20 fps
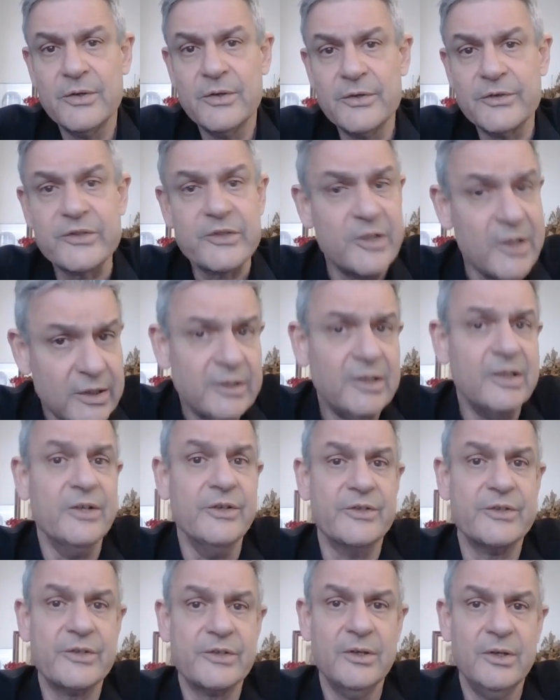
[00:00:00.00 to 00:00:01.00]

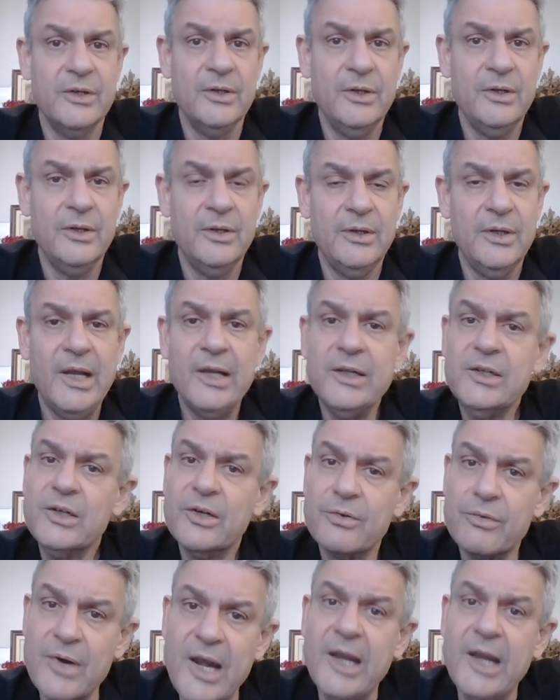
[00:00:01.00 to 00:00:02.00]
cities had
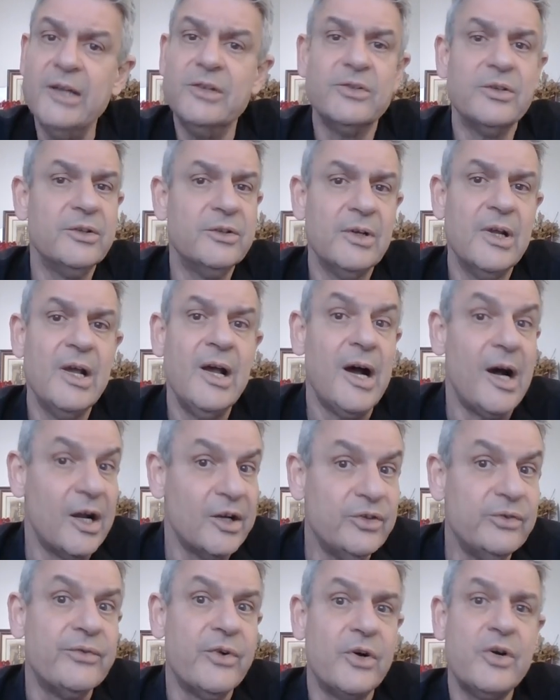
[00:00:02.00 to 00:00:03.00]
created
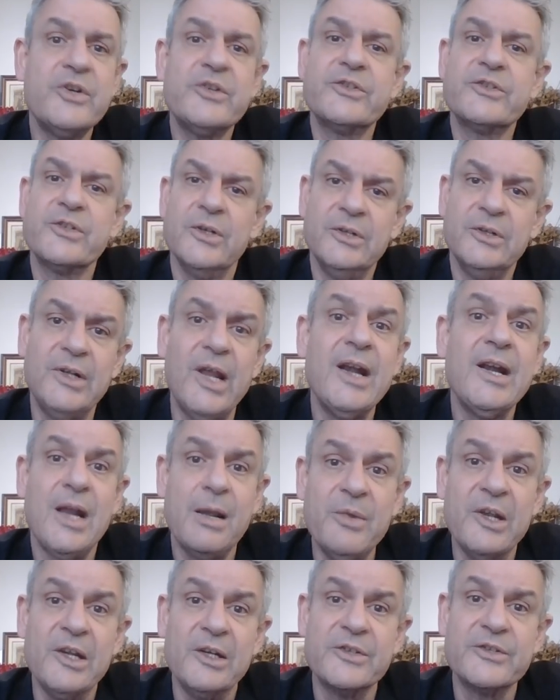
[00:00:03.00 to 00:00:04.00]
adverse
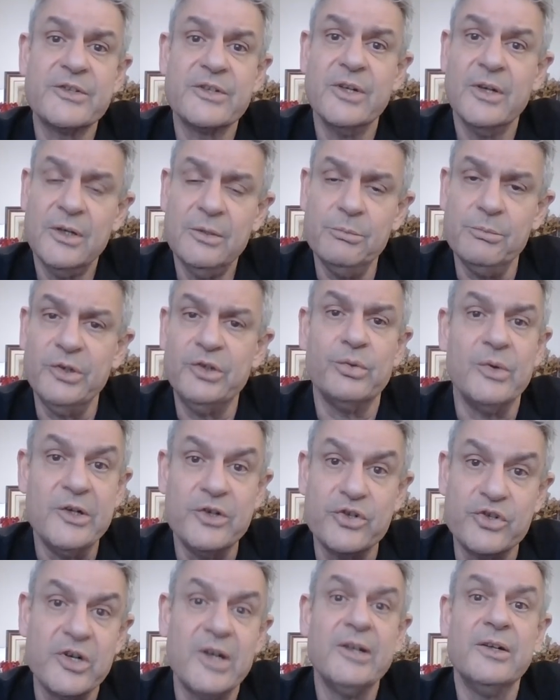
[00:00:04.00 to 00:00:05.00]
dynamics
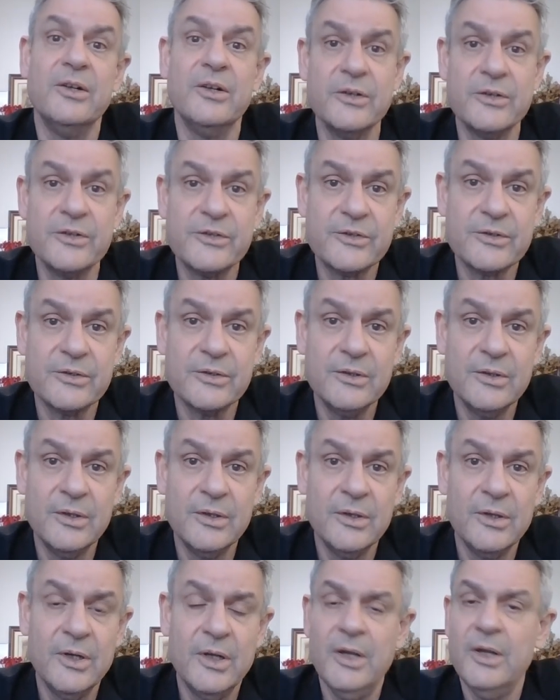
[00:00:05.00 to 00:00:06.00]
between genders,
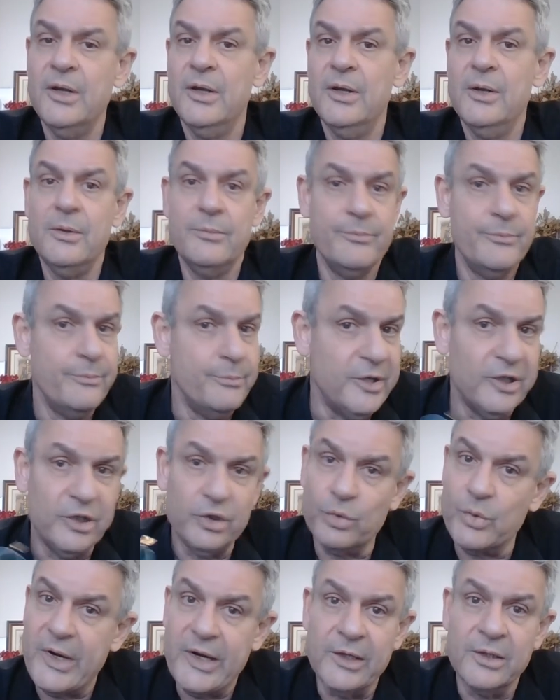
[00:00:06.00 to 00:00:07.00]

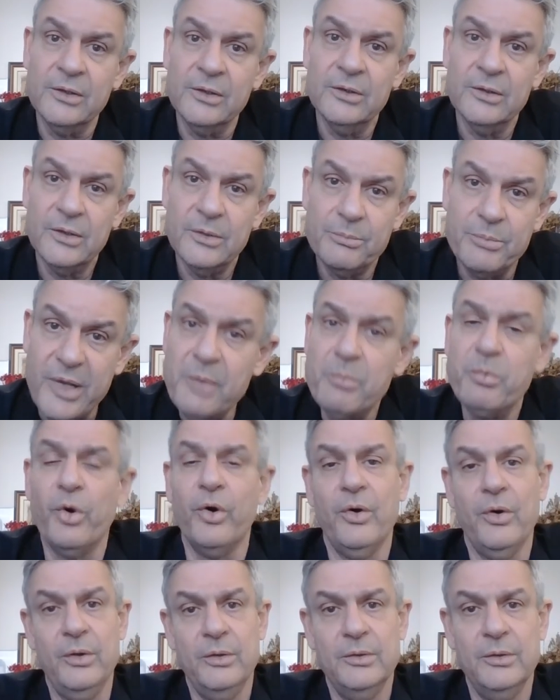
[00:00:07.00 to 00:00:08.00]
between
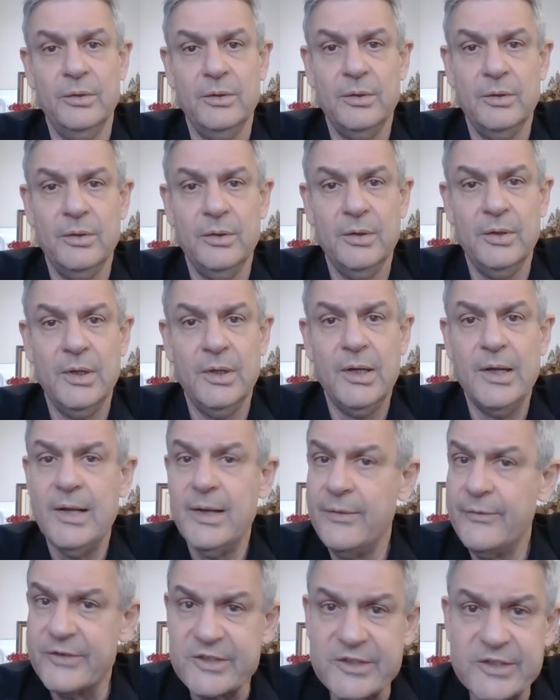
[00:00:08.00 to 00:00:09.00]
people.
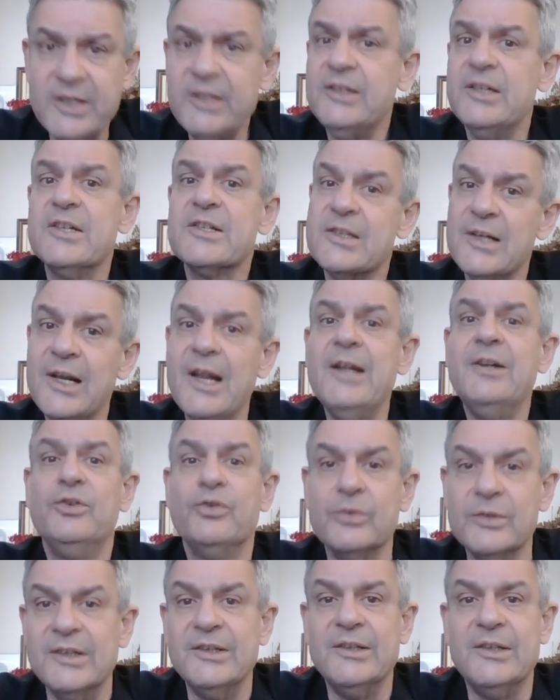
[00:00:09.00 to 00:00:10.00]
Cities led
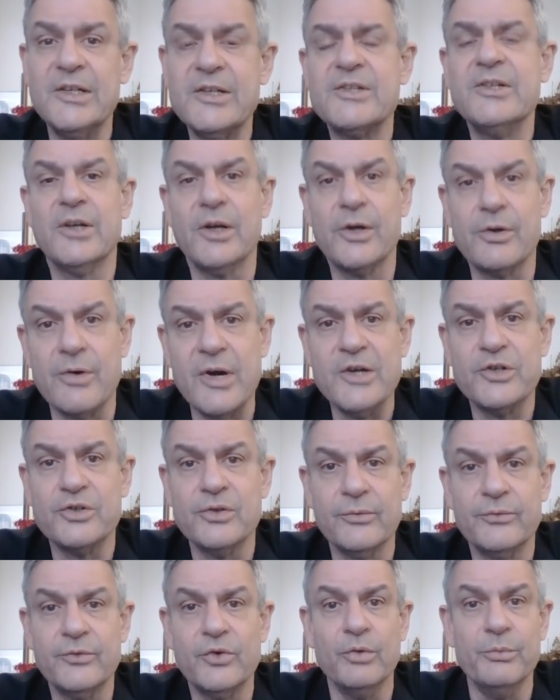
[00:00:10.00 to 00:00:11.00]
to the
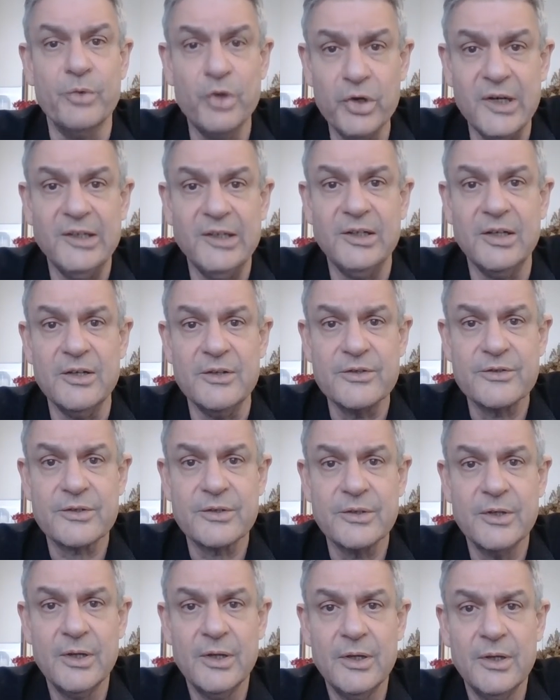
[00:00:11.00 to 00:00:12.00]
disintegration of
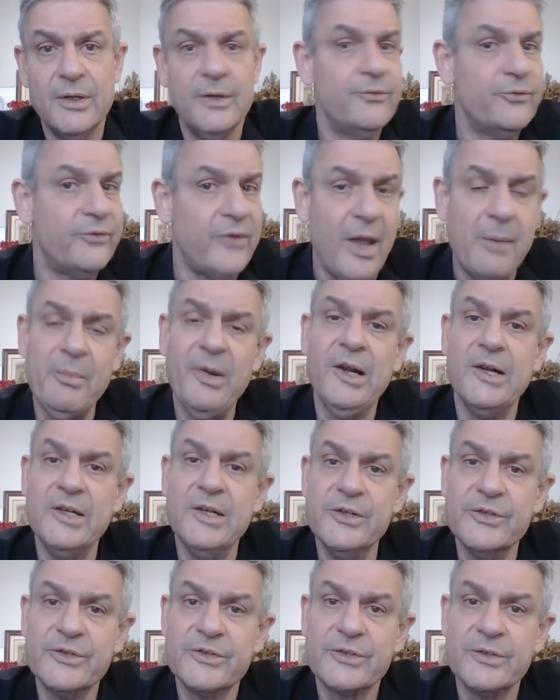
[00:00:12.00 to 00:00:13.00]
communities,
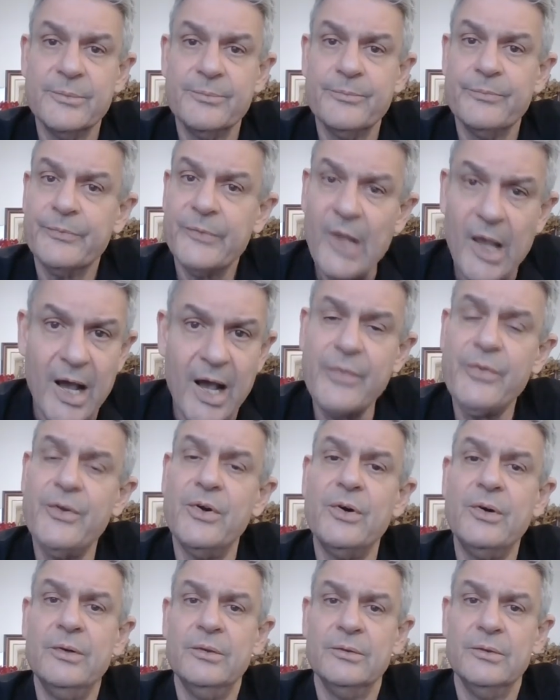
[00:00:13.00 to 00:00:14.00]
families,
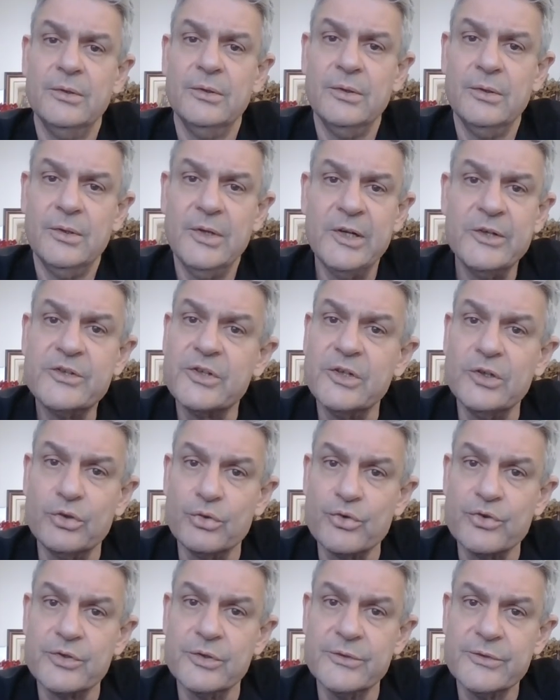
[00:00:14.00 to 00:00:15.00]
other
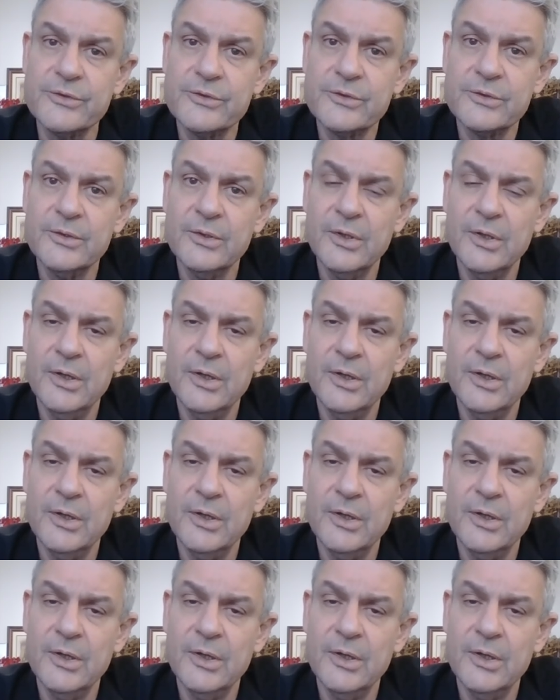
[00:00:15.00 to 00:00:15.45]
institutions.